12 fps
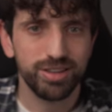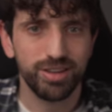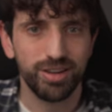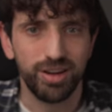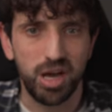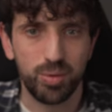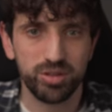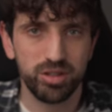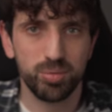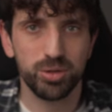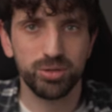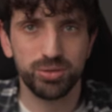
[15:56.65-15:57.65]
I was
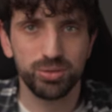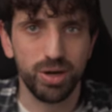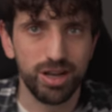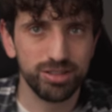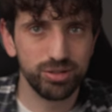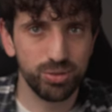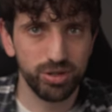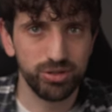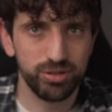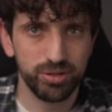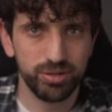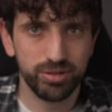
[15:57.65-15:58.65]
able to ask
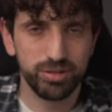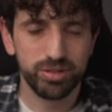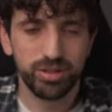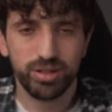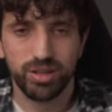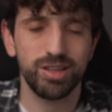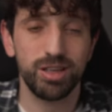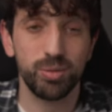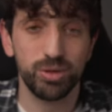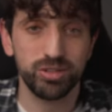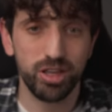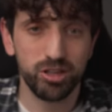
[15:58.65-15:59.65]
questions. It
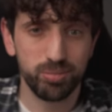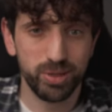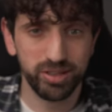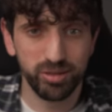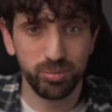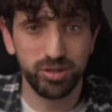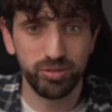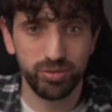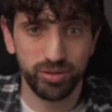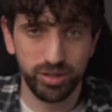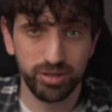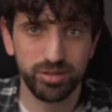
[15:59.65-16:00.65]
was explaining me
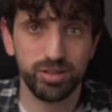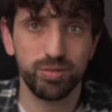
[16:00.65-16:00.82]
things